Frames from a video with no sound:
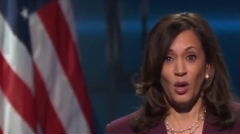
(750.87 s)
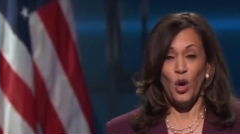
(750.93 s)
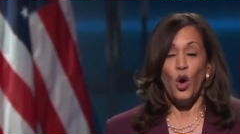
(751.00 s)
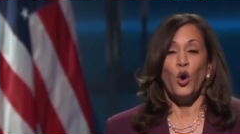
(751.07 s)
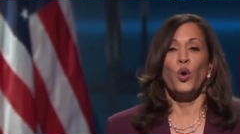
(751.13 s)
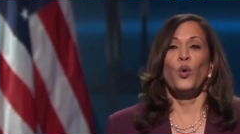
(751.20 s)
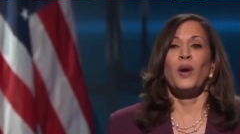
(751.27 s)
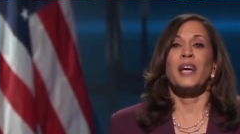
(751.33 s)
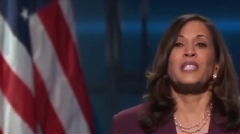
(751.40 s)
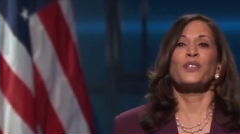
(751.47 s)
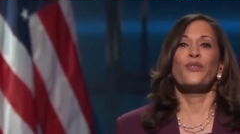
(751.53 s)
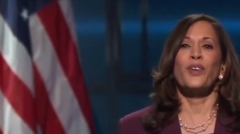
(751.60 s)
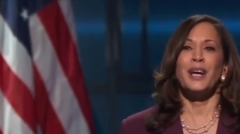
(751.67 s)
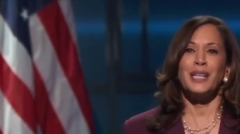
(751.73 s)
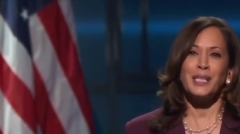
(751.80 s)
who, as
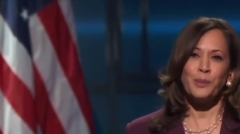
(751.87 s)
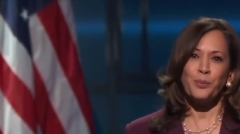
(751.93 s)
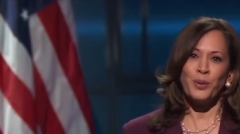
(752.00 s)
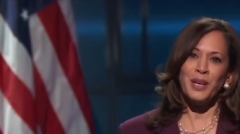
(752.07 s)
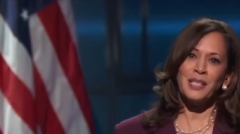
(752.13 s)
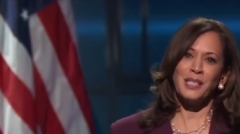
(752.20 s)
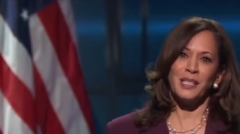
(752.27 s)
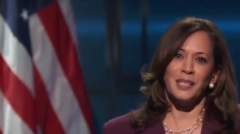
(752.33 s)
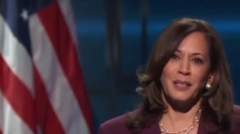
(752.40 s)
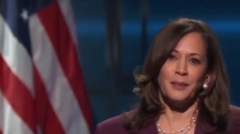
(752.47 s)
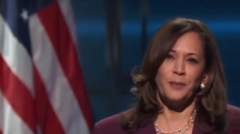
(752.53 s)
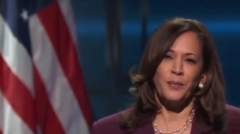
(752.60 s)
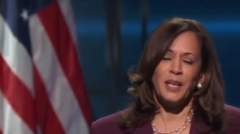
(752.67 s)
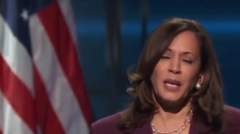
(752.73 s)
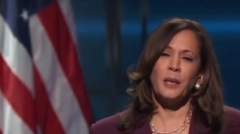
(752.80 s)
vice president,
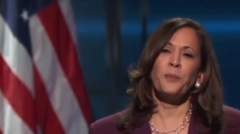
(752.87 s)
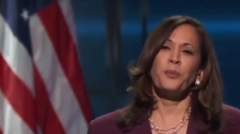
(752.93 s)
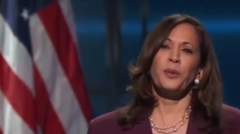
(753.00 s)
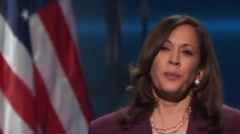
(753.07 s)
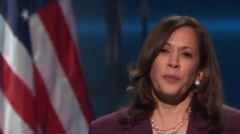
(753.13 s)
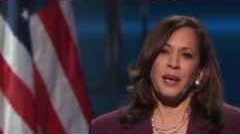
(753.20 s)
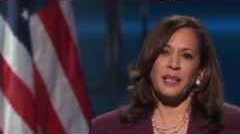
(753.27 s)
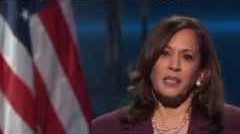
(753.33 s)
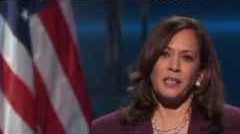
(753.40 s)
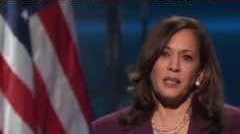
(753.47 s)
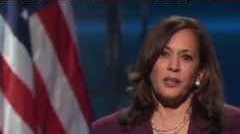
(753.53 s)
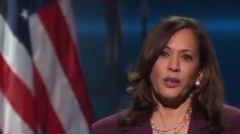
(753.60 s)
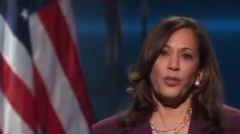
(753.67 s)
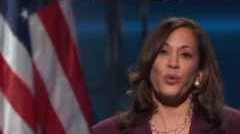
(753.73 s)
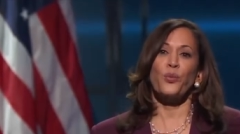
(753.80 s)
implemented
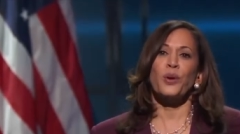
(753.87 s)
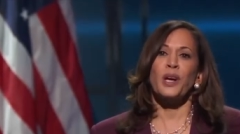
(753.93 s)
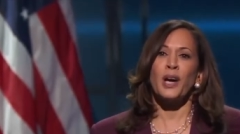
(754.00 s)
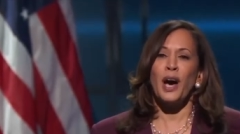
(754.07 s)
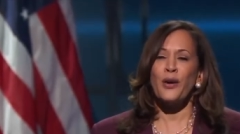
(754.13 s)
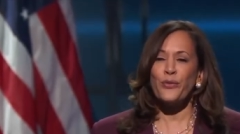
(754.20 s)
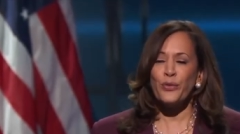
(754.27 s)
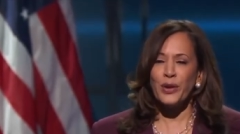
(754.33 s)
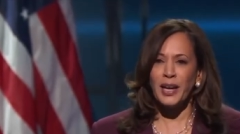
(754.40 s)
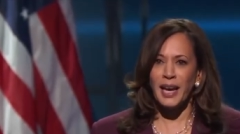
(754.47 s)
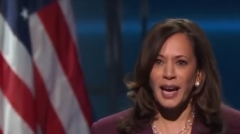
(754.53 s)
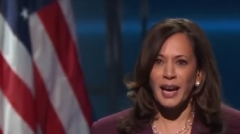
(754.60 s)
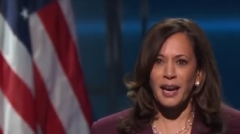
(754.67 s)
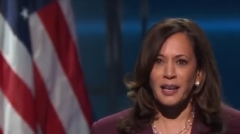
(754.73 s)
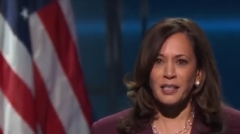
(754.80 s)
the Recovery
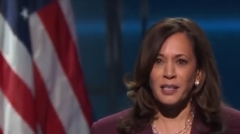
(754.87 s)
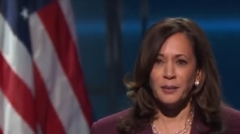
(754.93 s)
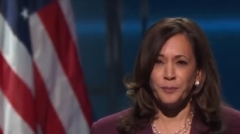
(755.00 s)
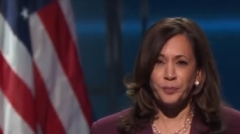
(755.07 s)
Act,